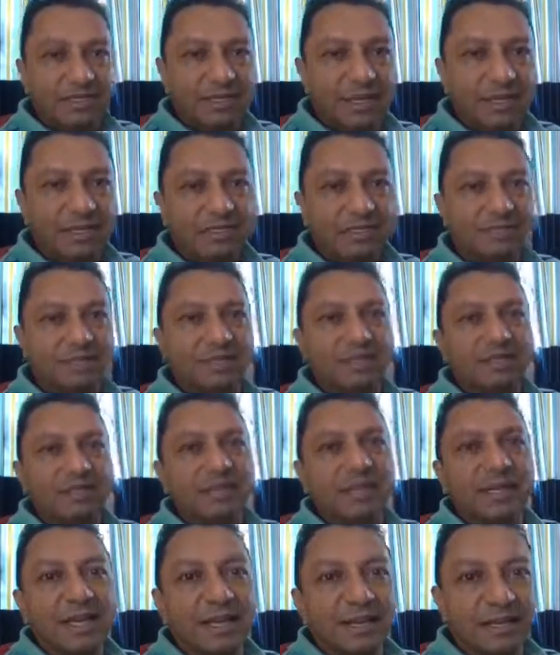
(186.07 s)
statistics,
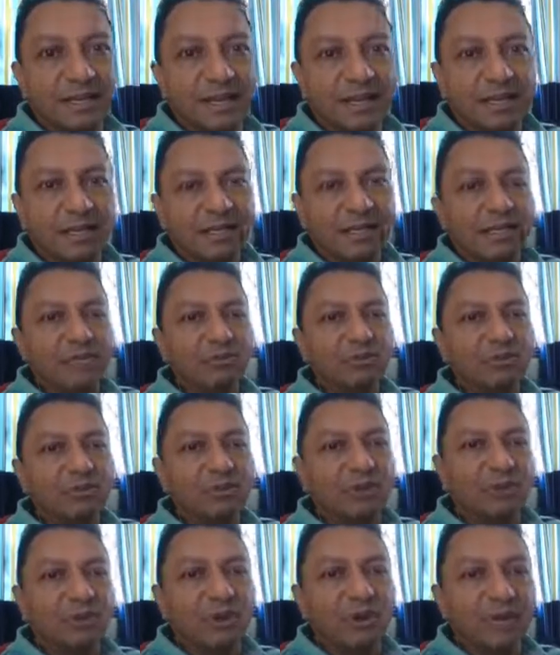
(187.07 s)
data, and I
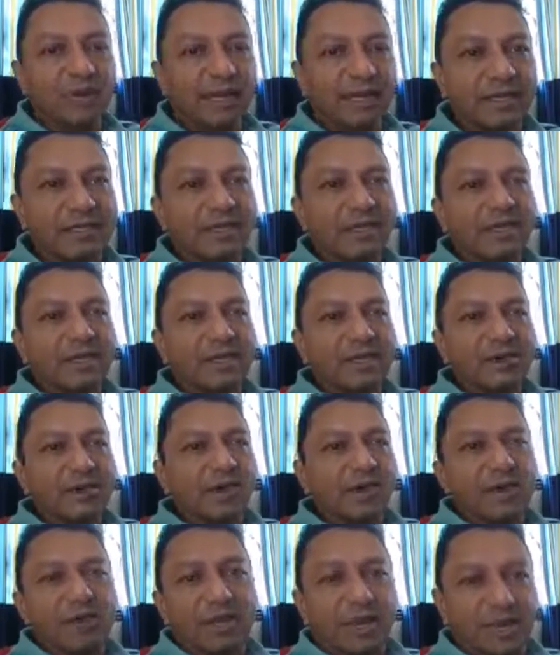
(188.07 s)
used to collect
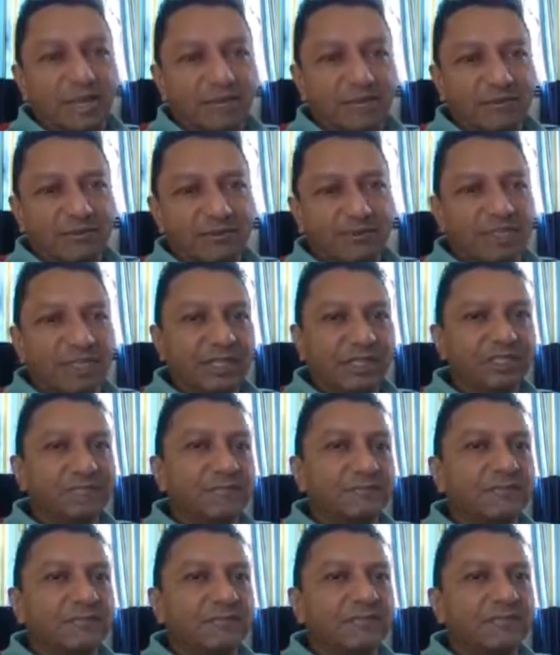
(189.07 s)
all kinds of things.